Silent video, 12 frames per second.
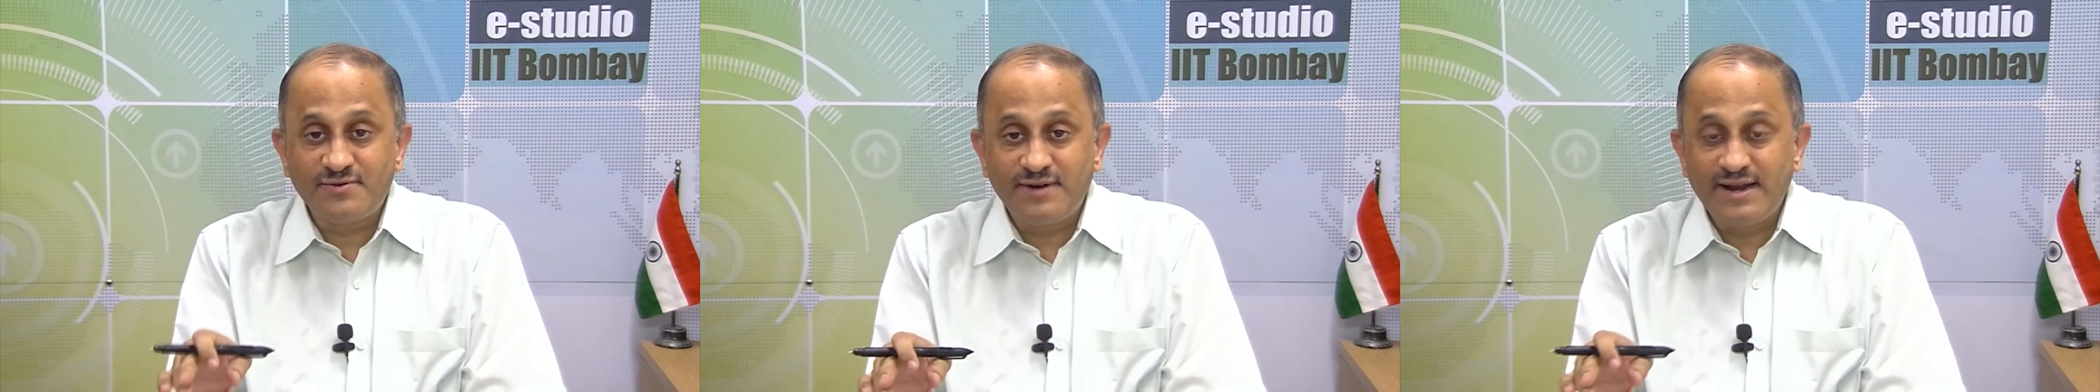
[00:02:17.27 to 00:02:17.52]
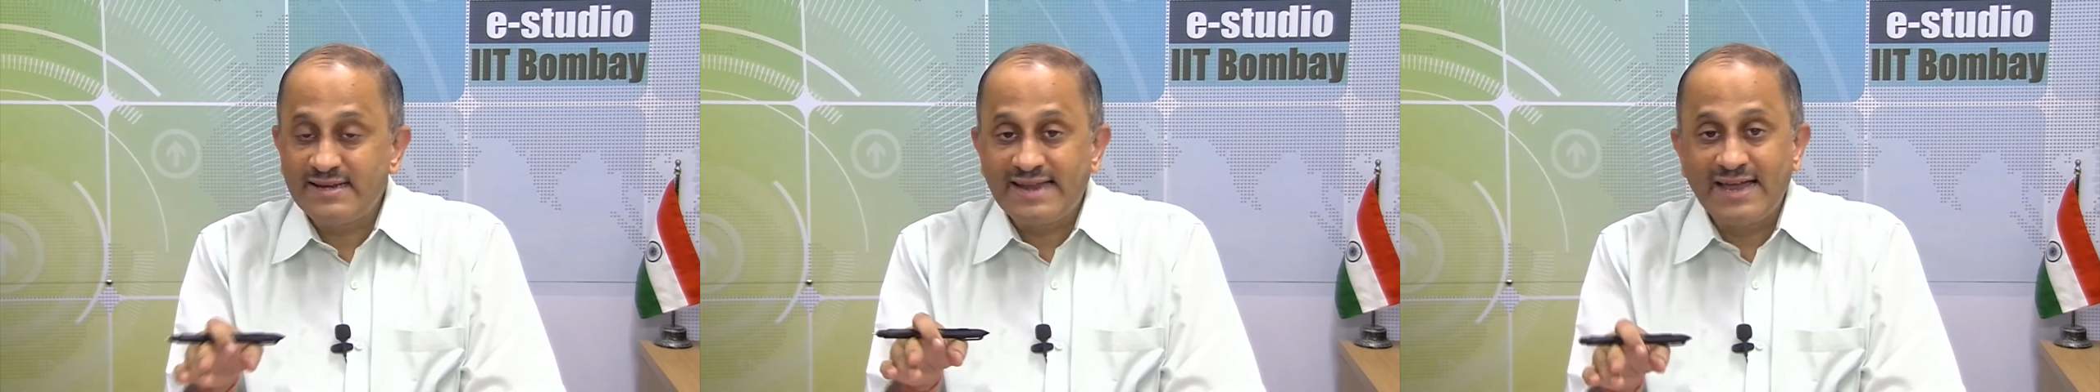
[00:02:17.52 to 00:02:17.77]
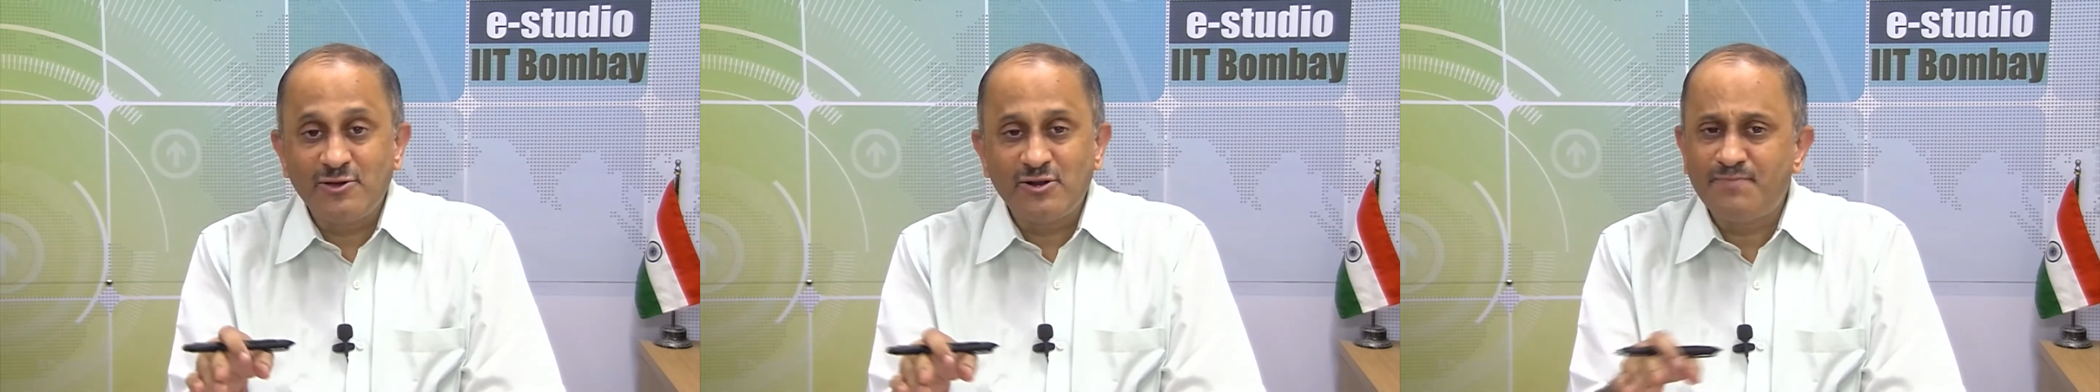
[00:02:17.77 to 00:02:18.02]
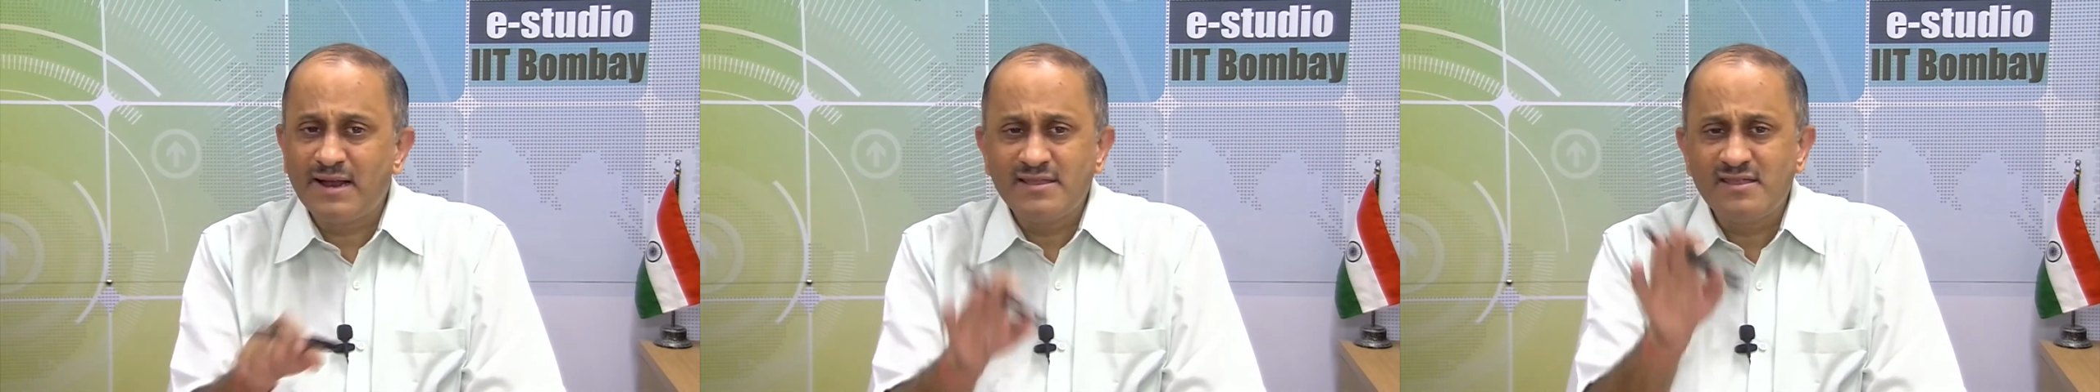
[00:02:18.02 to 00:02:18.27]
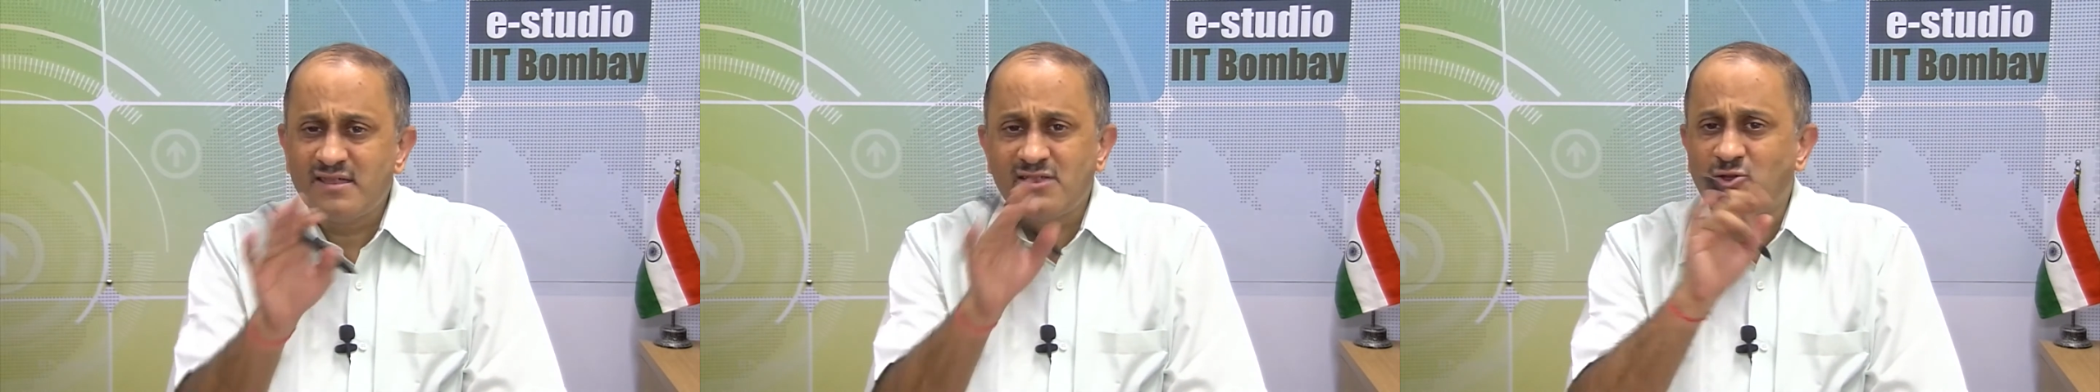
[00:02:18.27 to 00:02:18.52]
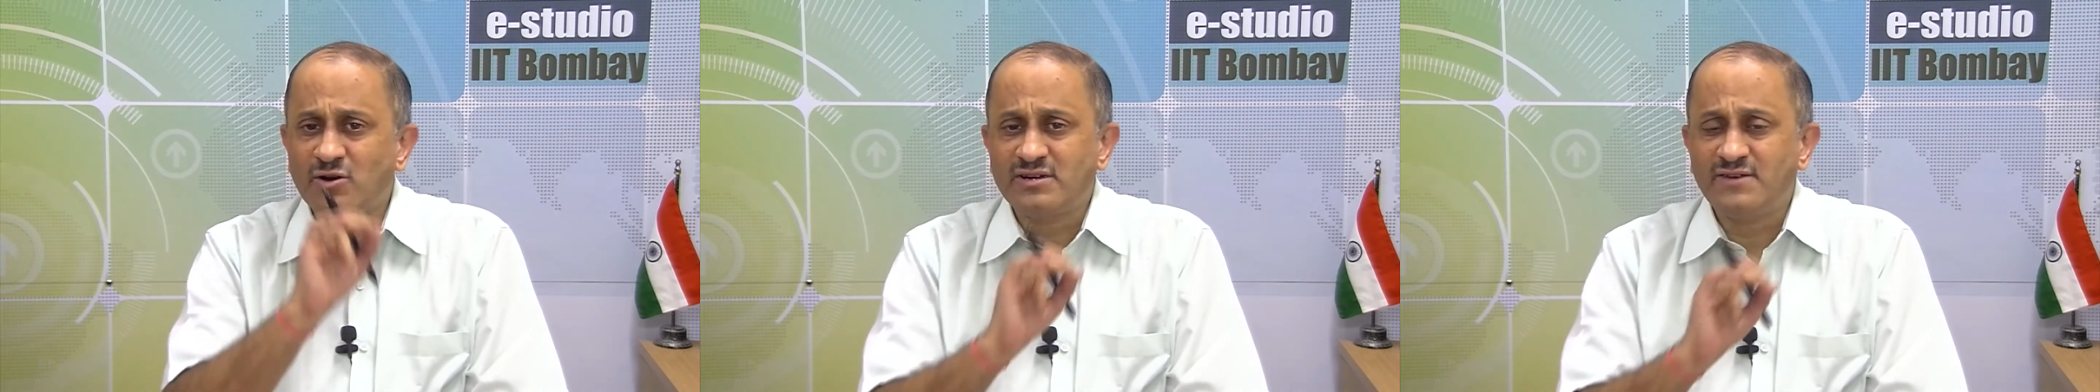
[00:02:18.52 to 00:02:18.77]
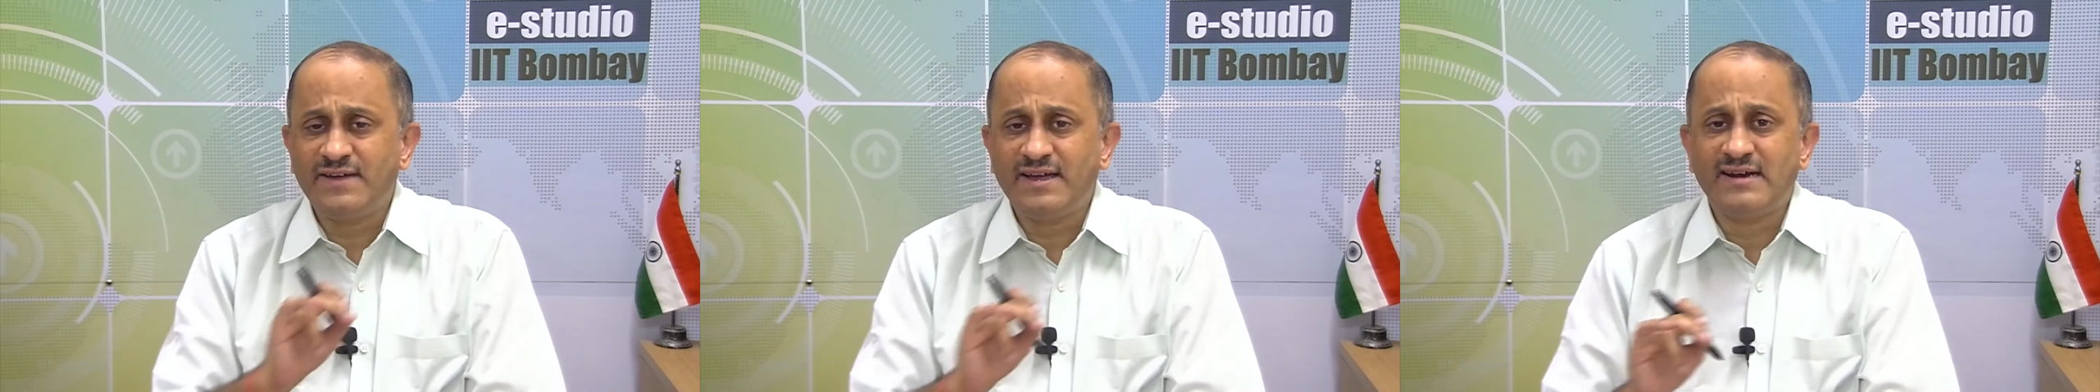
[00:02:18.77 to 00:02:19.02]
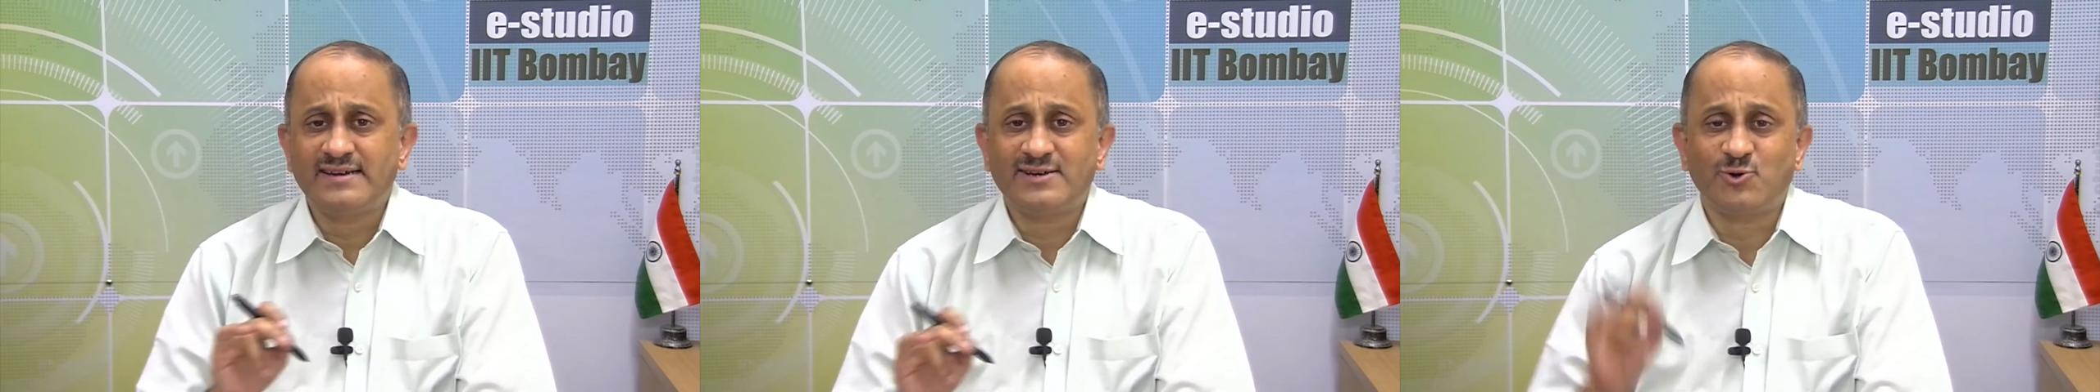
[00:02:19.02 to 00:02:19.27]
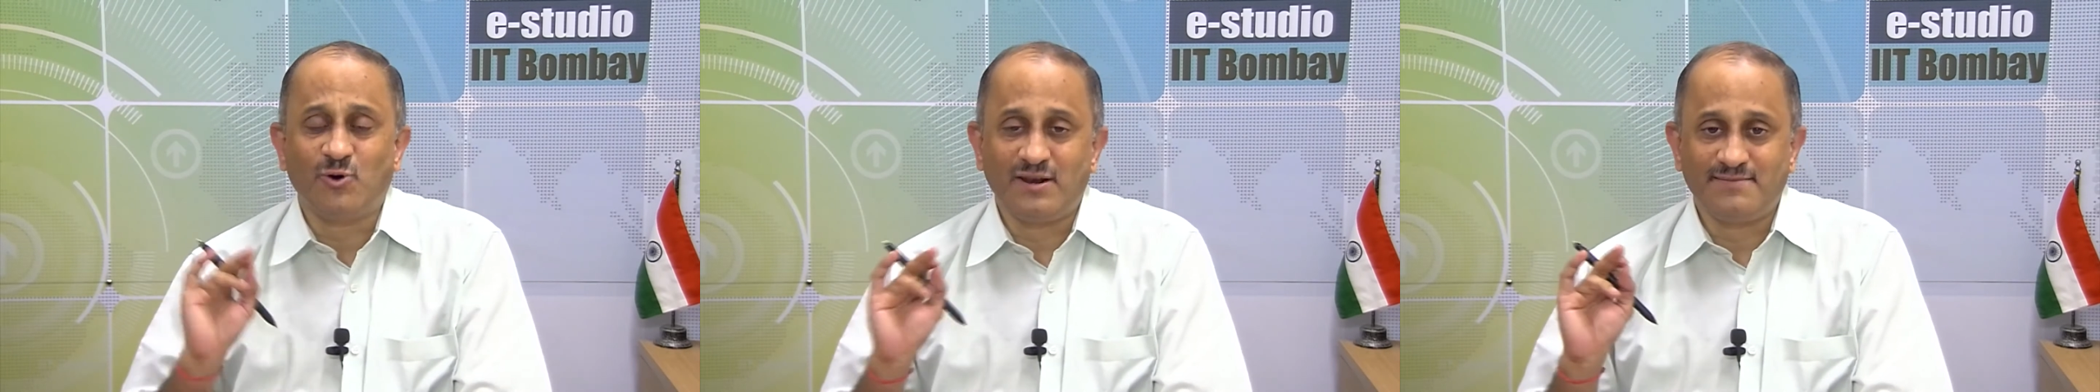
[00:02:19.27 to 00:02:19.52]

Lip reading: rectangular pulses is not difficult at all.